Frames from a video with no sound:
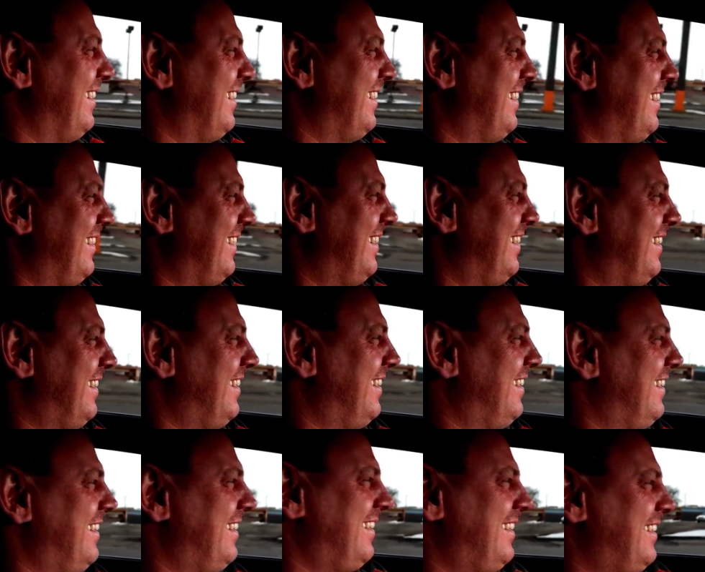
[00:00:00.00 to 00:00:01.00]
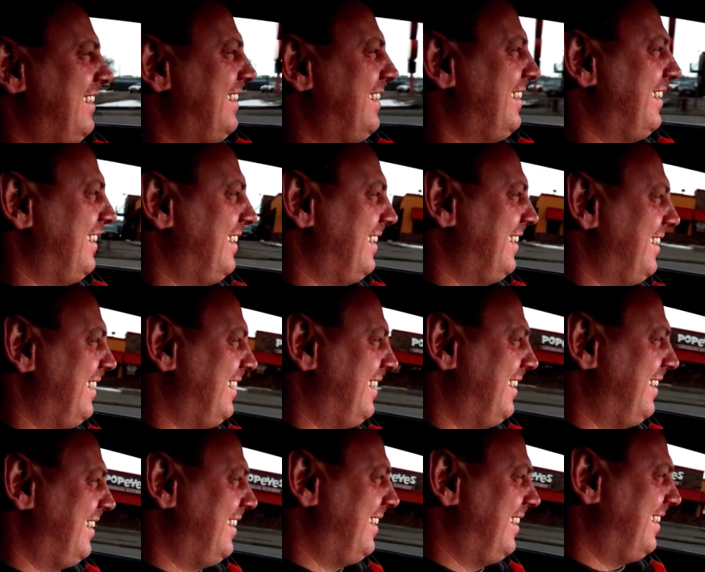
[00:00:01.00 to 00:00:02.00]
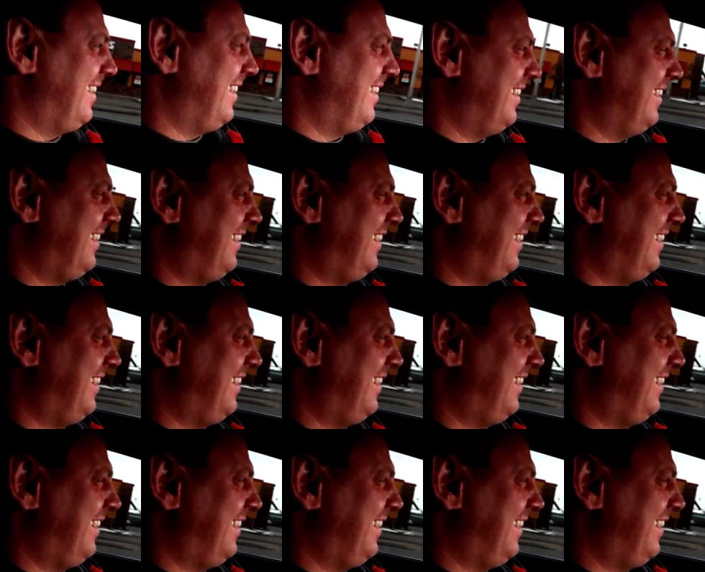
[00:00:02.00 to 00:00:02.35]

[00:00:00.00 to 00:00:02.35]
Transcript: We're gonna see if we can get you a ticket.